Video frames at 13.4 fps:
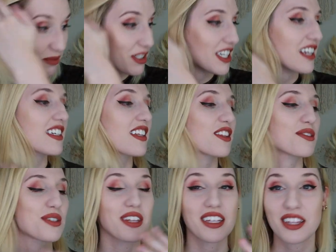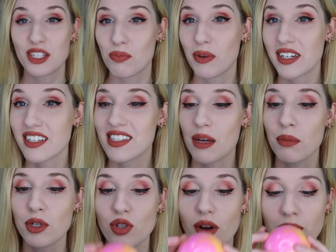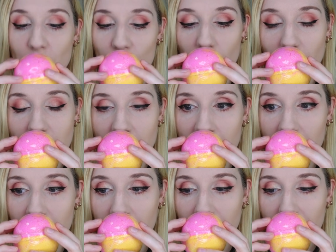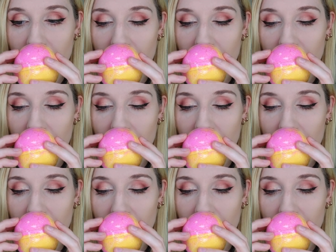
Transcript: and we tend to get those in like the spring and summer, so I'm so excited.